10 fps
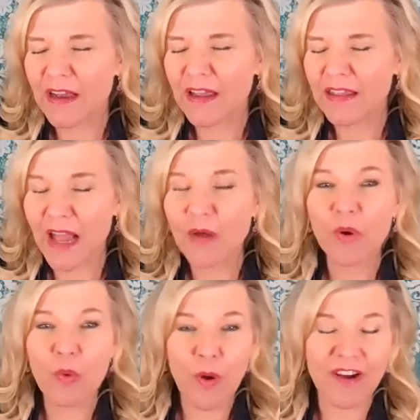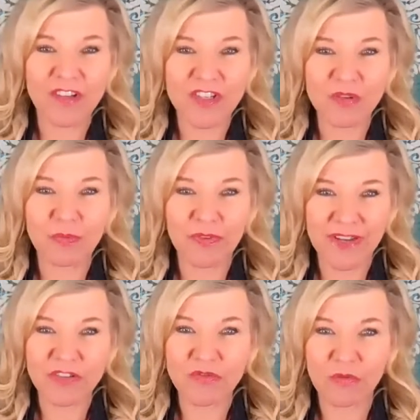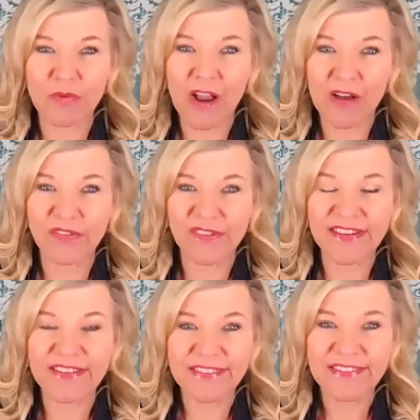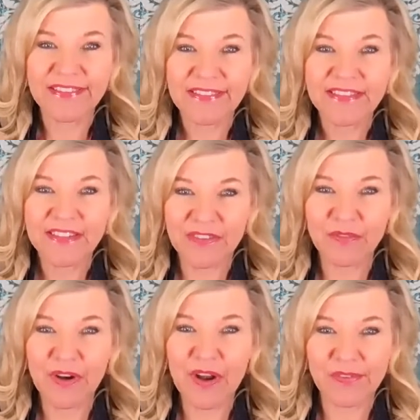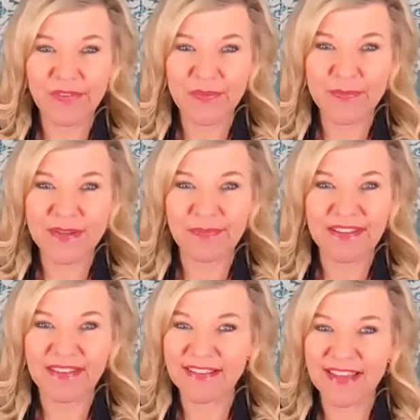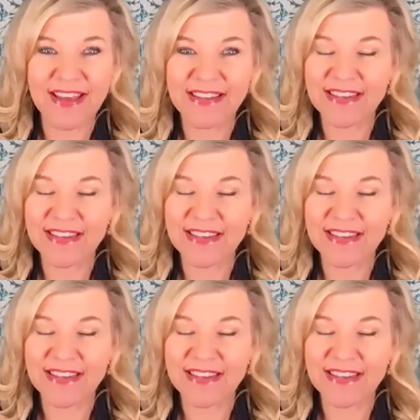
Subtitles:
that requires supernatural recovery to recover from something like that.